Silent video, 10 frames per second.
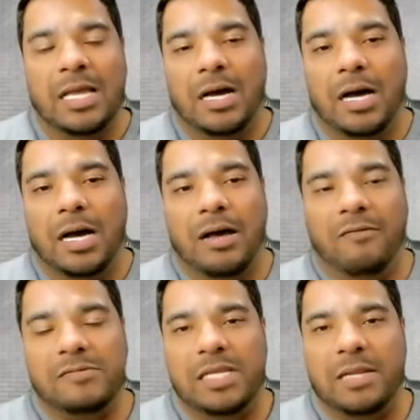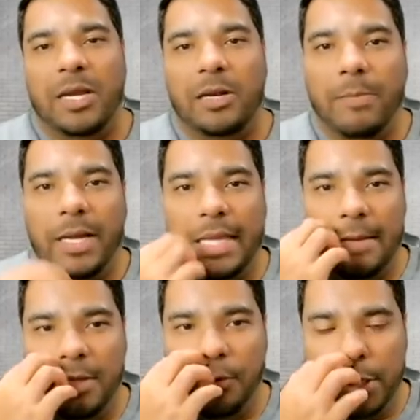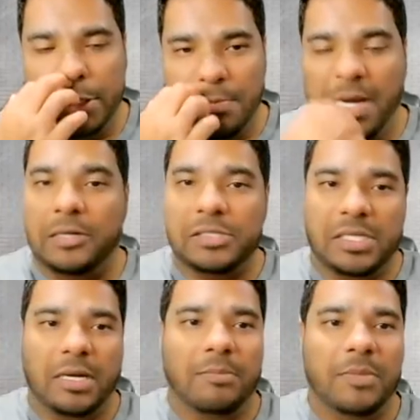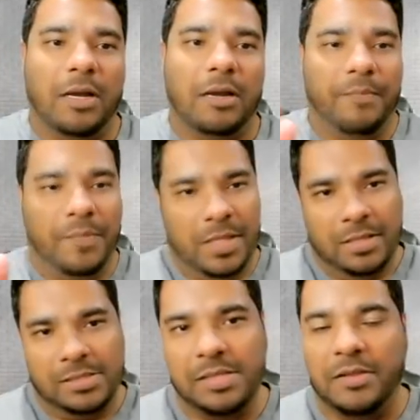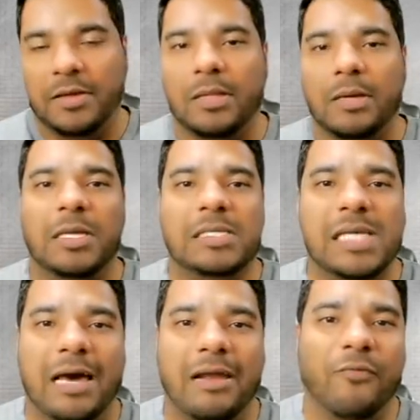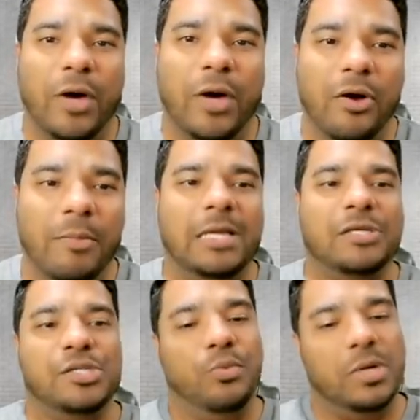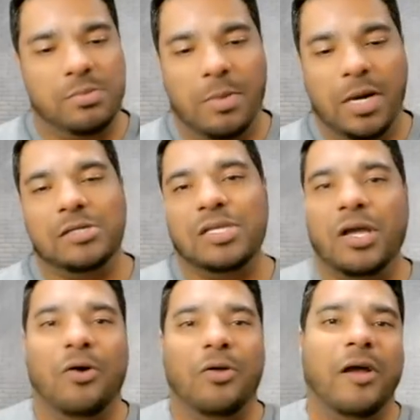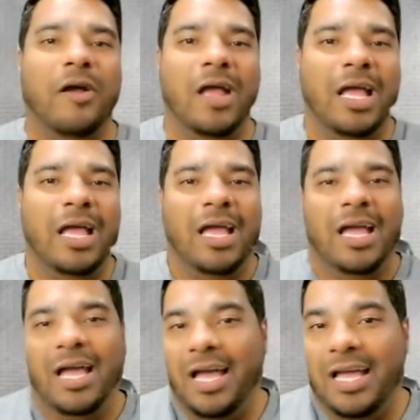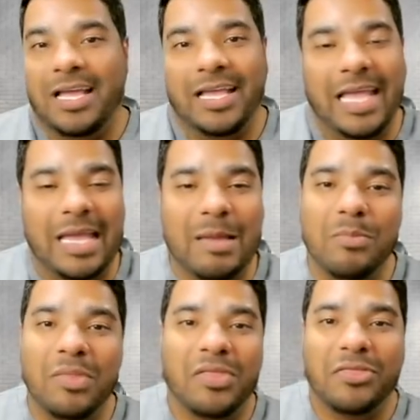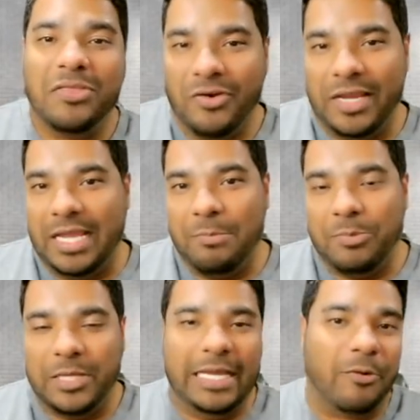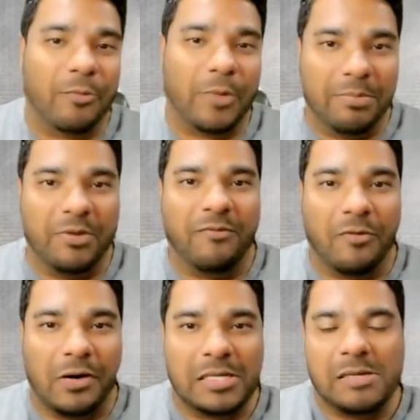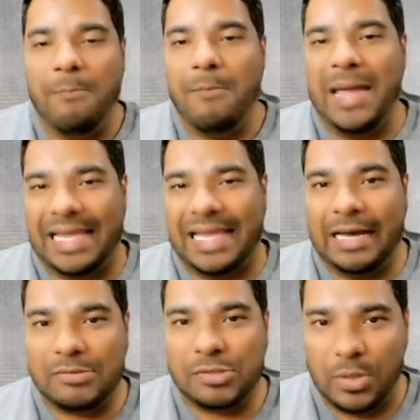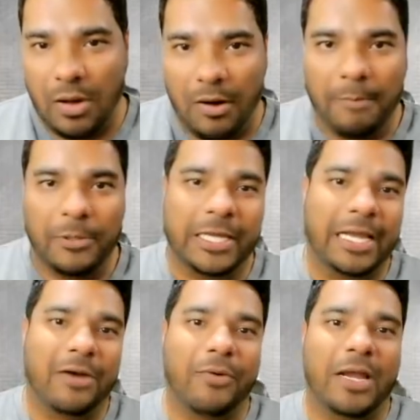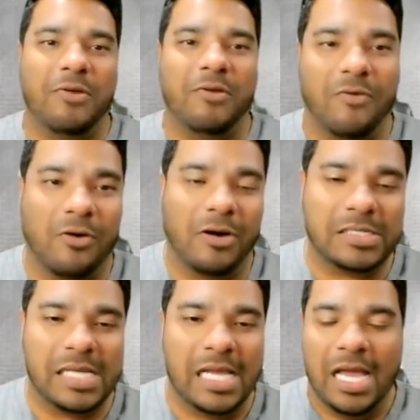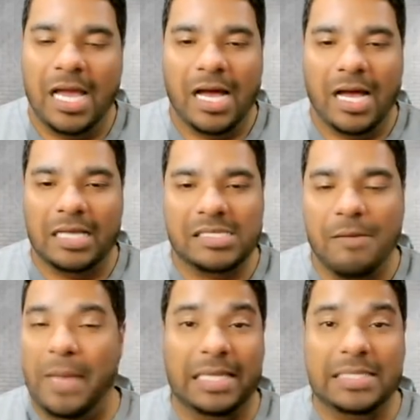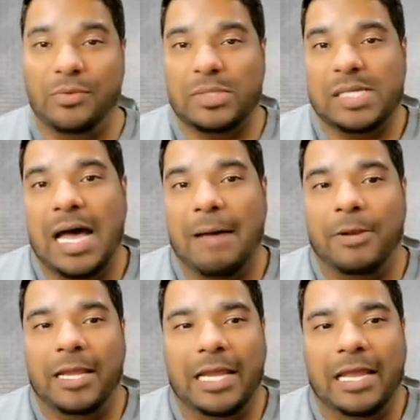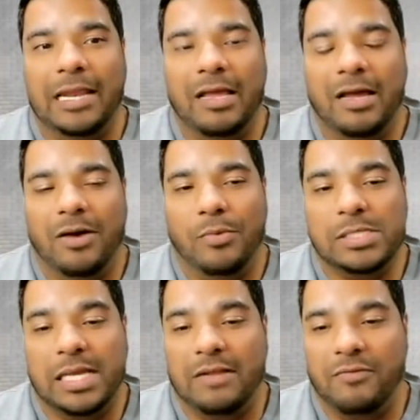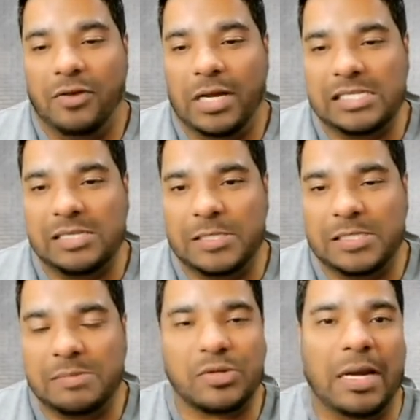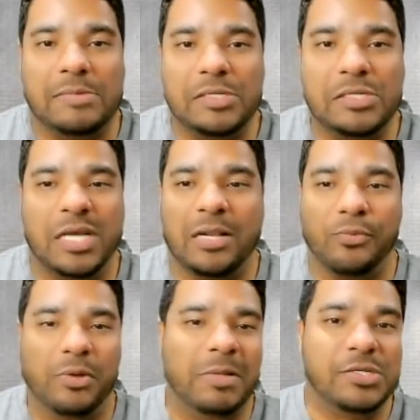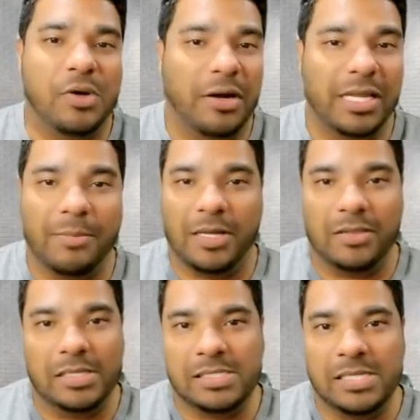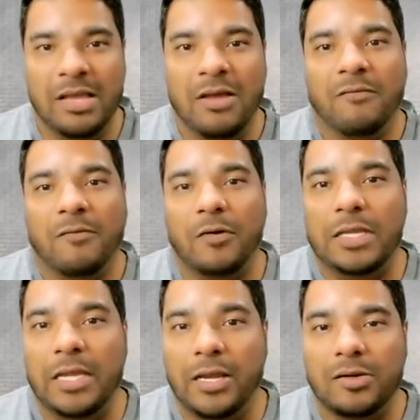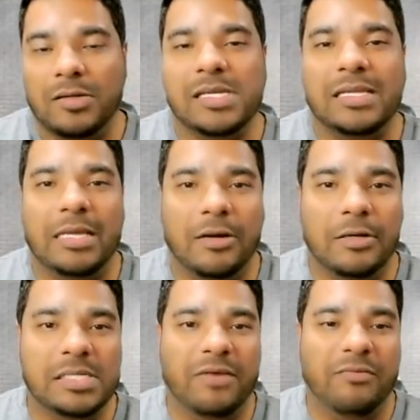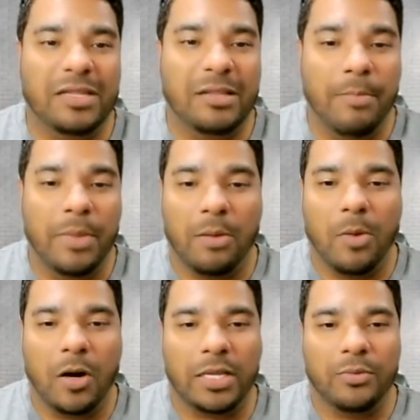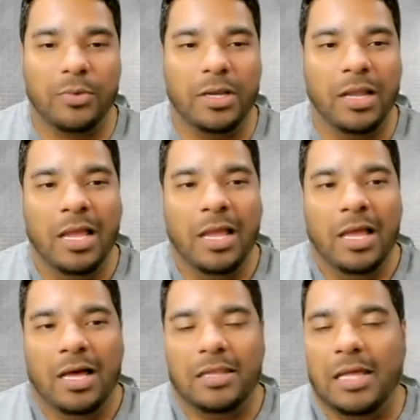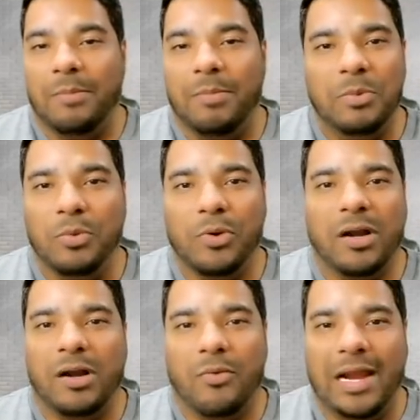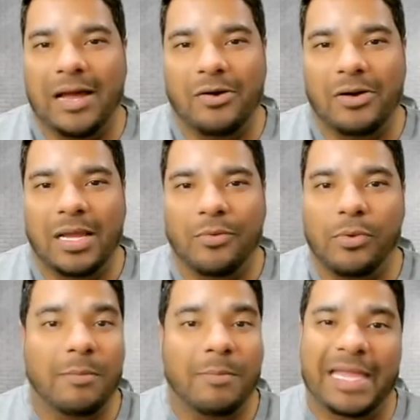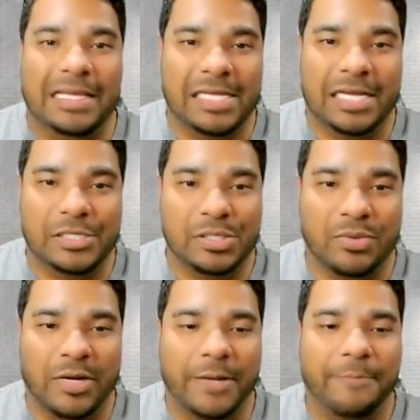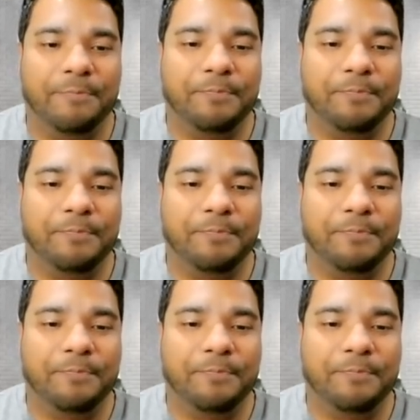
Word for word: Uh, obviously, the mayor of Miami wants miners to come there. Cynthia Lummis out of Wyoming, she wants miners to go there. Game theory playing out right before us. Metcalfe's law playing out right before us. Uh, it's amazing what's happening. And uh, once again, if you guys have been subscribed to this channel, we've been talking about this for years and years, even in the bear market when a lot of people weren't around and weren't paying attention, right?